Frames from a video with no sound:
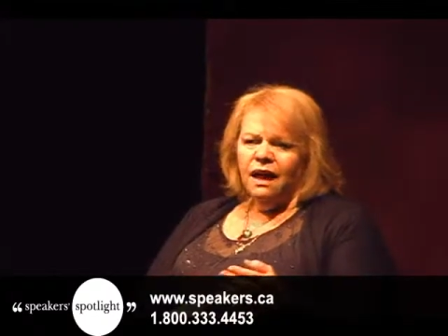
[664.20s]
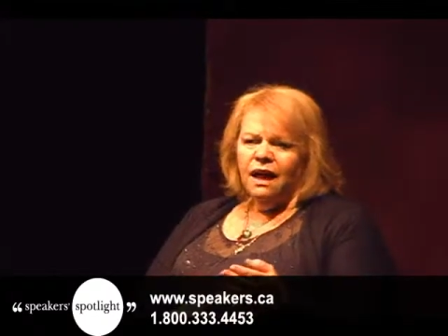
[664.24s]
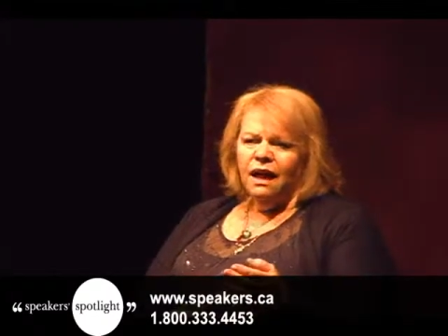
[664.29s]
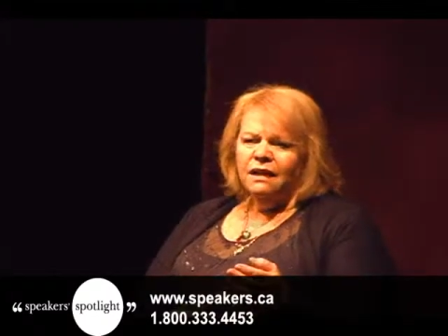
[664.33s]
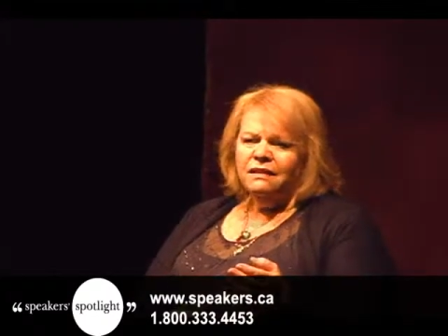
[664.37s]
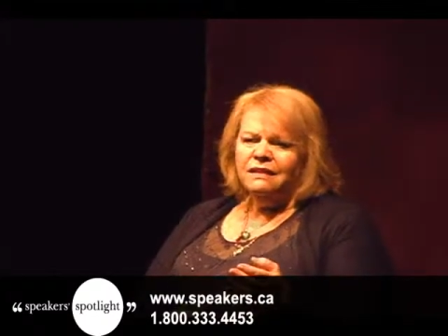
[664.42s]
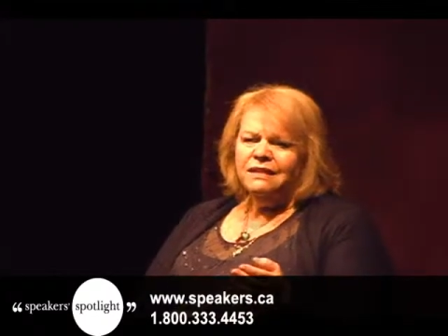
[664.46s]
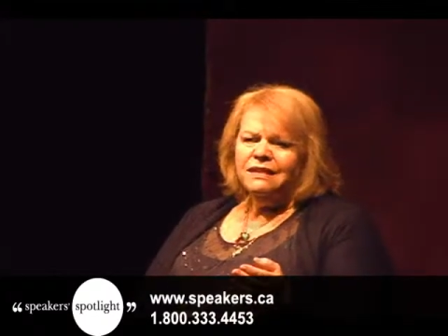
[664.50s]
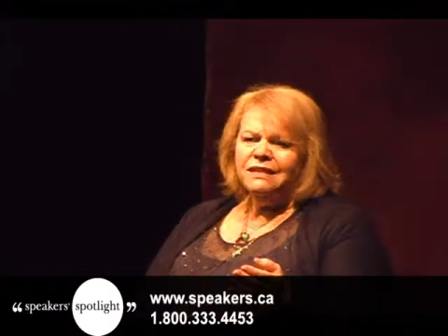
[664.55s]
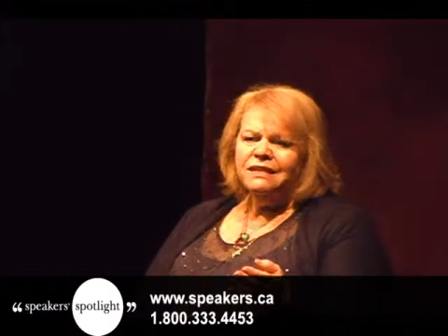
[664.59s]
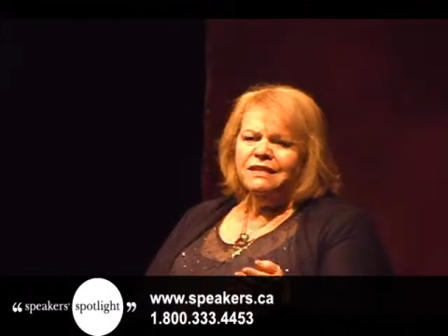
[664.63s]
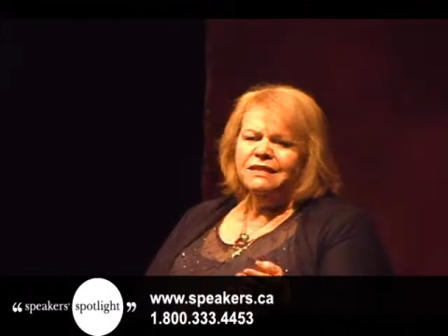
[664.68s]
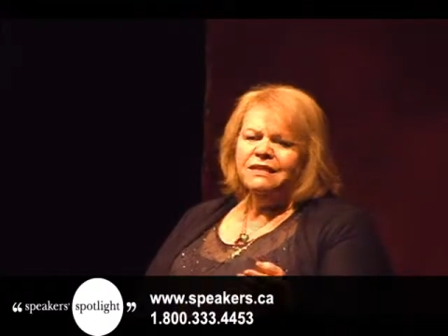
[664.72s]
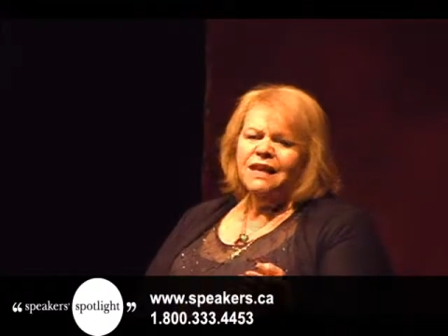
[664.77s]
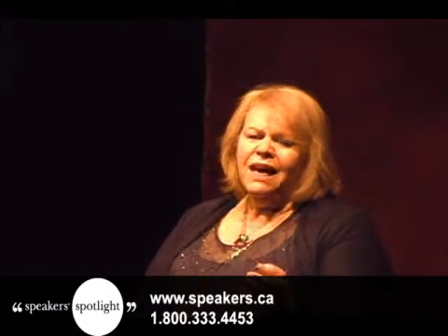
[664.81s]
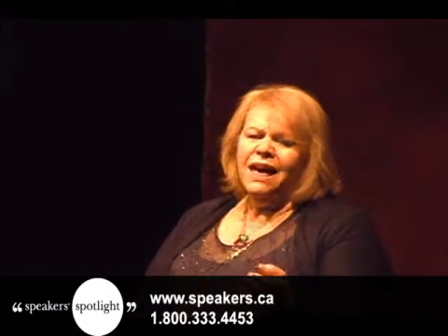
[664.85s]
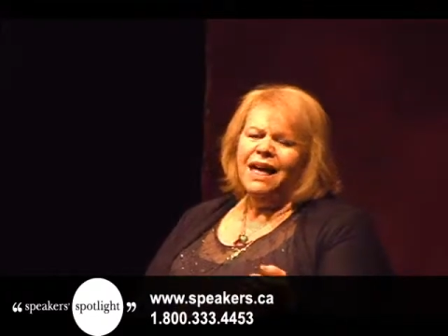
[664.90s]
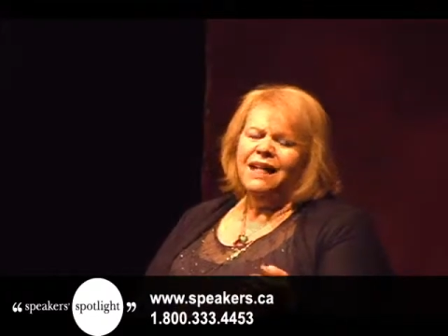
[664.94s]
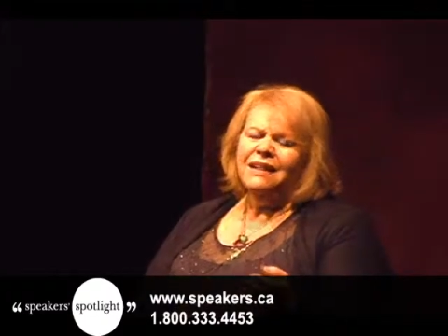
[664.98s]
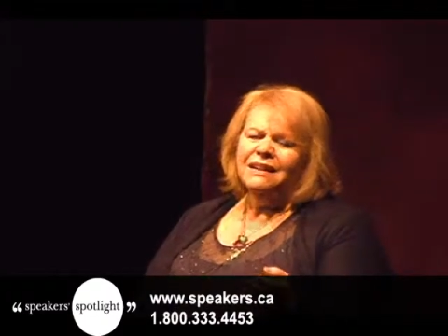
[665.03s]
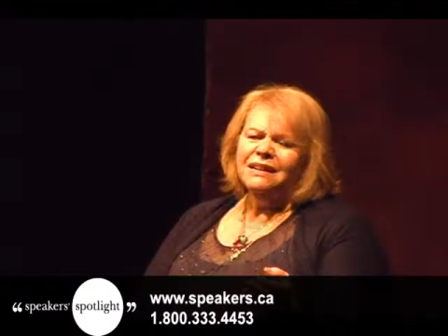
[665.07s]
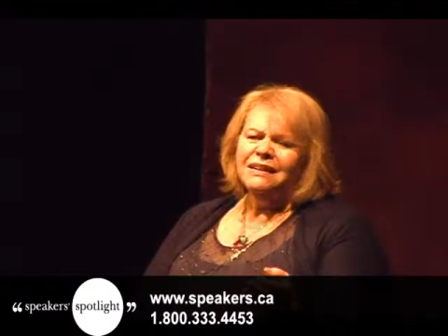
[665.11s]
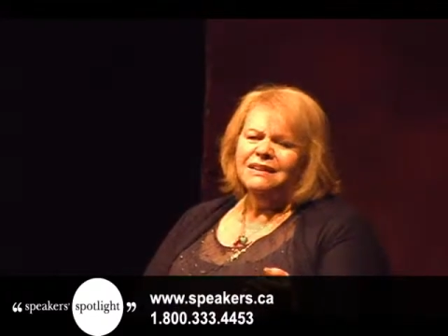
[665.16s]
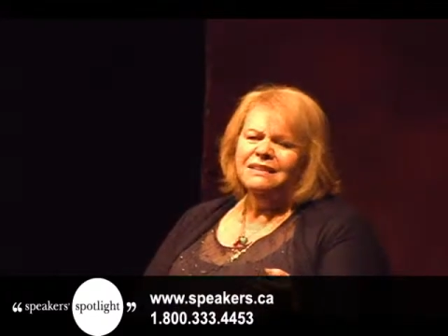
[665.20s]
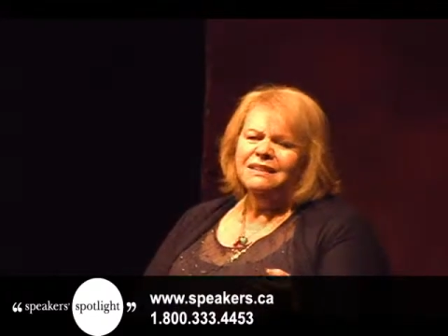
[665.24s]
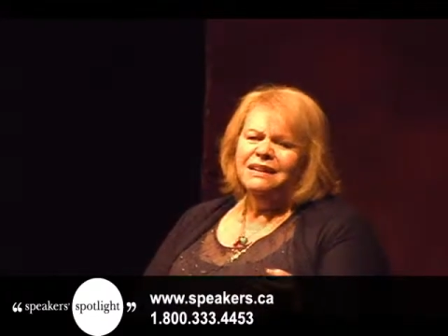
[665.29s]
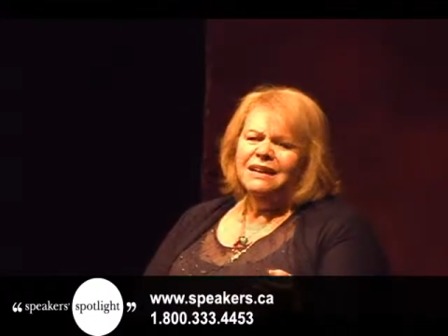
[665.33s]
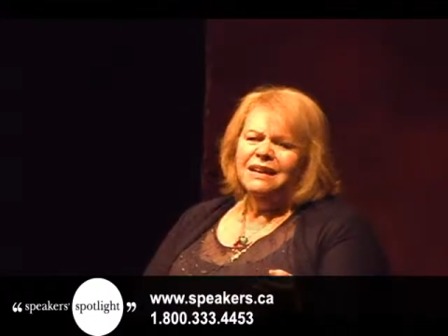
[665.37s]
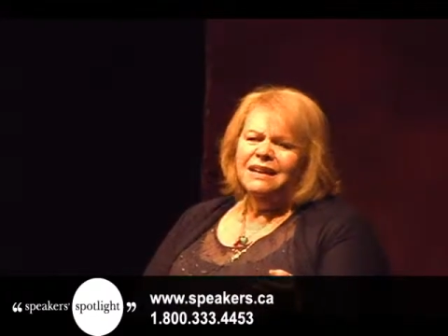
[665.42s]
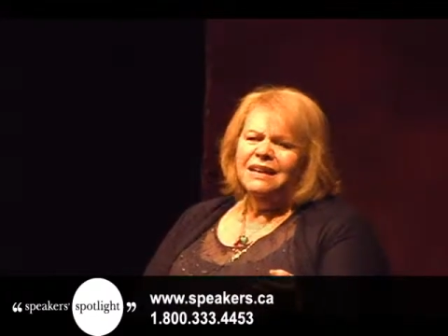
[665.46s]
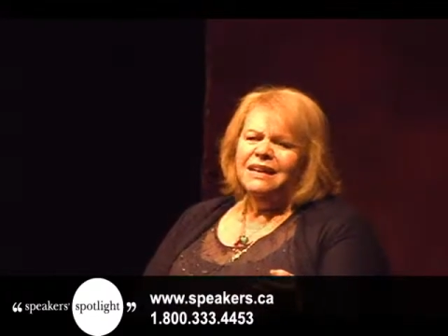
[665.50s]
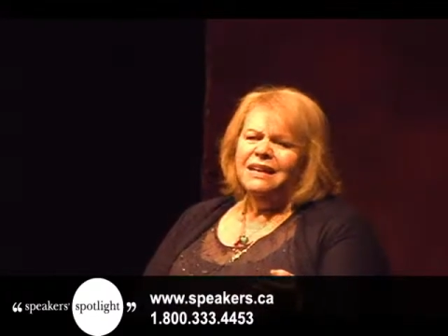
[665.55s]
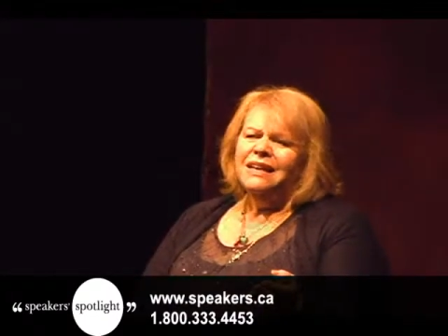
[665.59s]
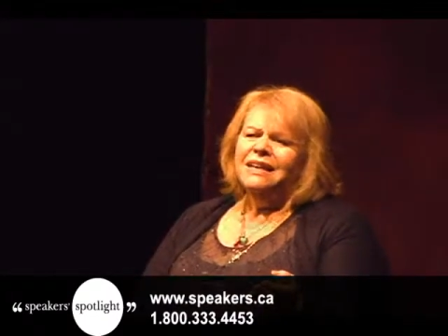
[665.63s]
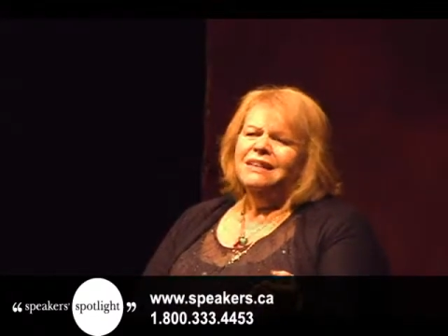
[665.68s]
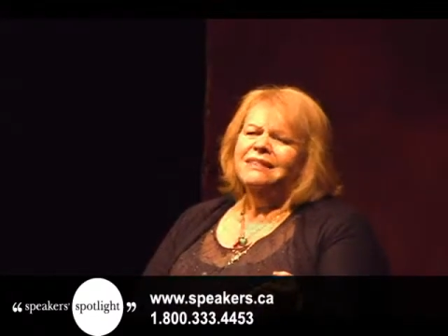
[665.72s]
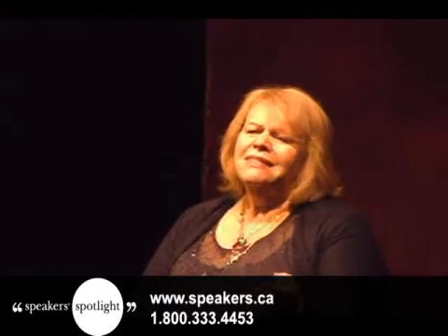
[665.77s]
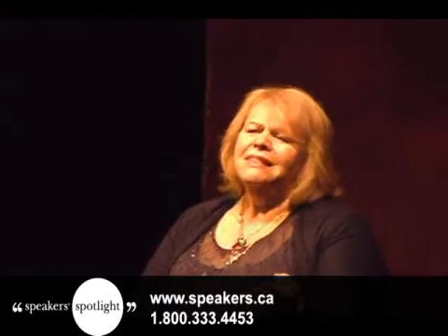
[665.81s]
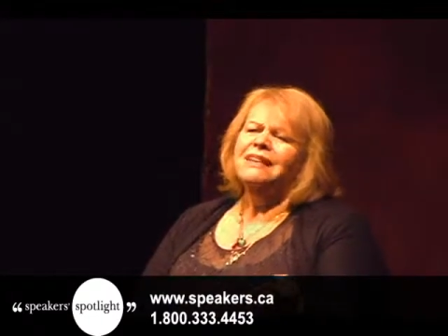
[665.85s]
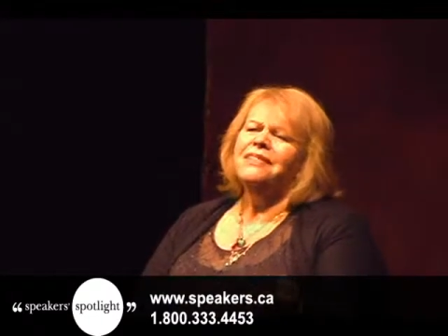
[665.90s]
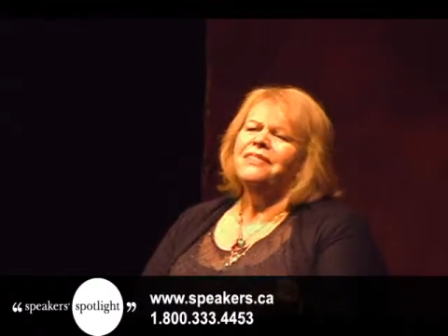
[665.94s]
A salad is